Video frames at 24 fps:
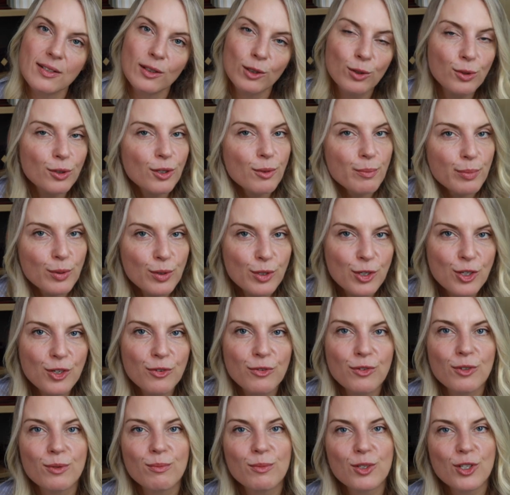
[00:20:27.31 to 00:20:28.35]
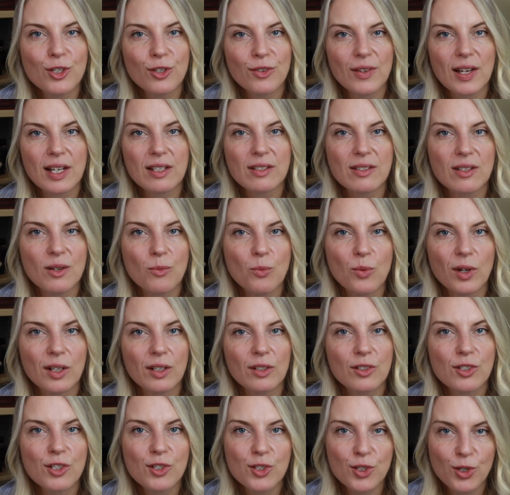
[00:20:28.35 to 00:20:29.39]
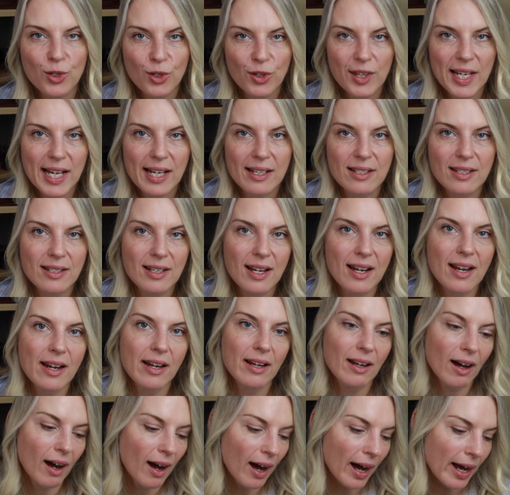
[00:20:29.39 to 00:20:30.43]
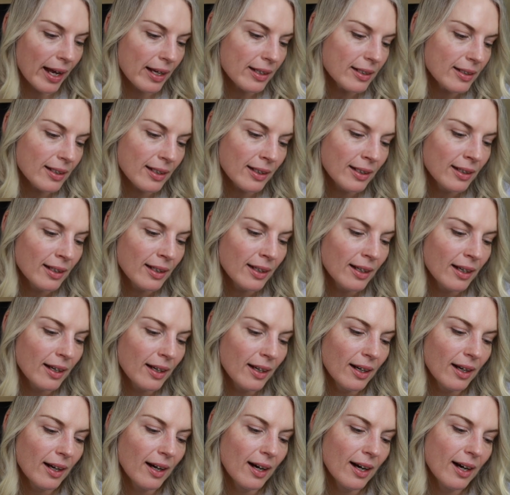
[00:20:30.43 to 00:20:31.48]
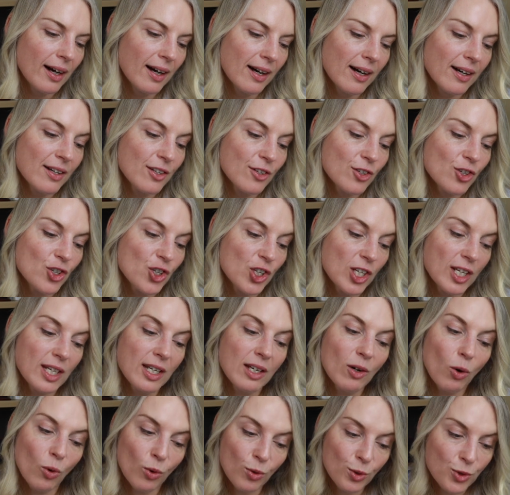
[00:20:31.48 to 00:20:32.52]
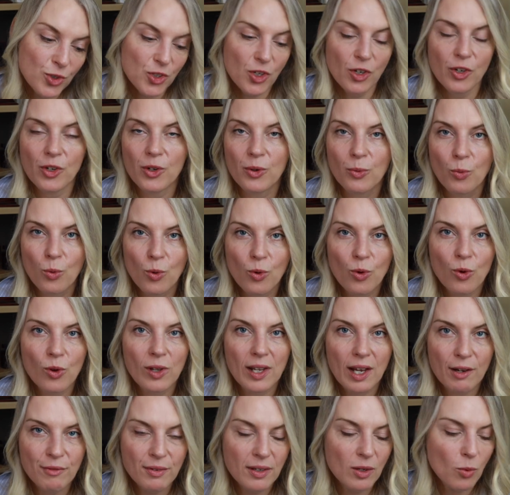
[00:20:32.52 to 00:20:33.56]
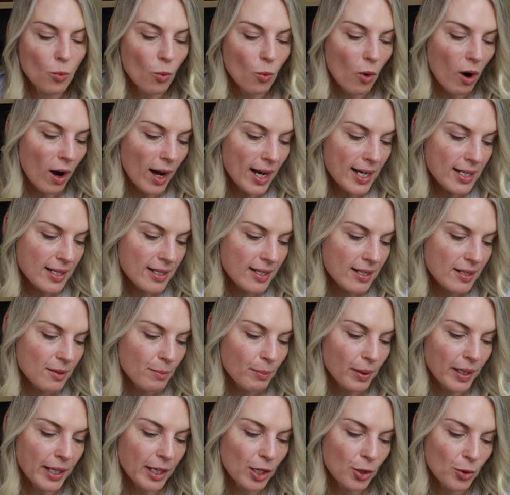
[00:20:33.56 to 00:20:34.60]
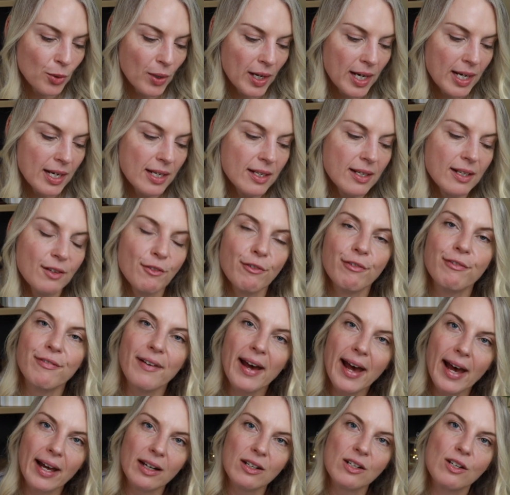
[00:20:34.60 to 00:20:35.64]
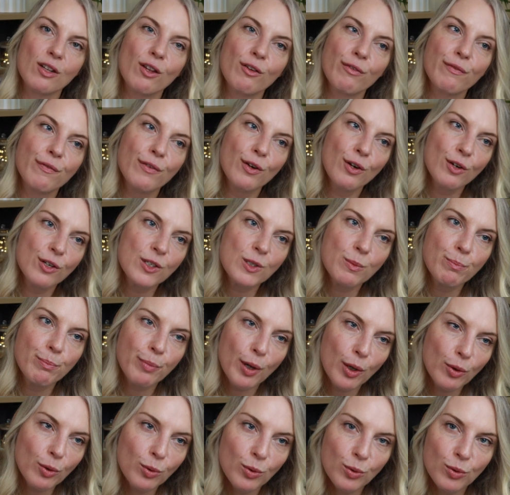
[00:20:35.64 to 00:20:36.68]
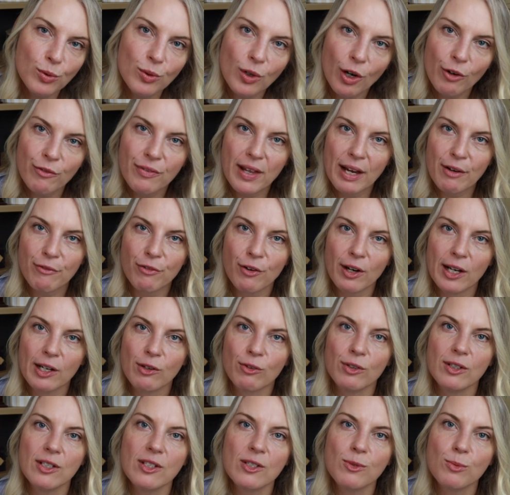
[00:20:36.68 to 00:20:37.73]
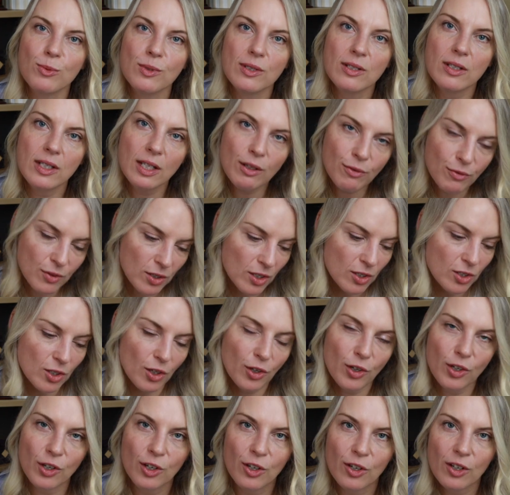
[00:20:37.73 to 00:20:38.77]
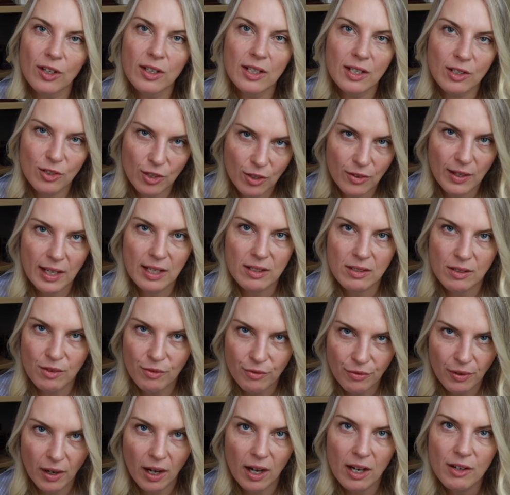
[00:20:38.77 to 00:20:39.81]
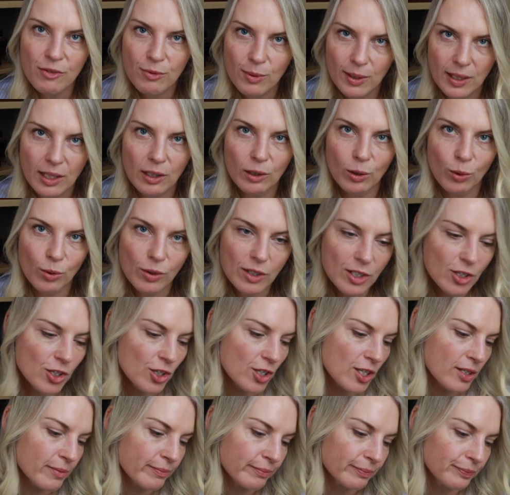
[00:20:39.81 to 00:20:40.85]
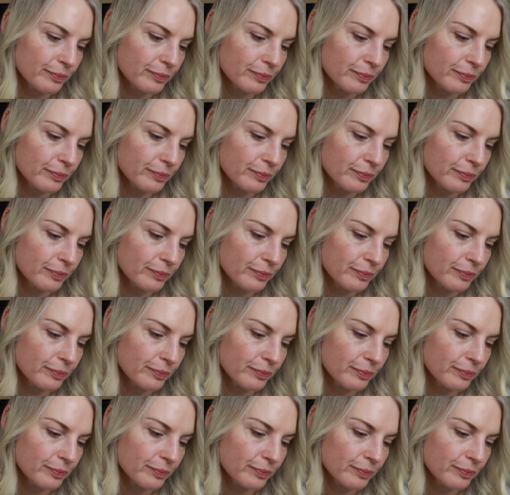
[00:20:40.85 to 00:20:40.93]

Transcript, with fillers: is Laura Bush from 2001 to 2009. Uh, she also wore Love in White by Creed. In fact, the first bottle of that fragrance was gifted to her in 2005 when it launched.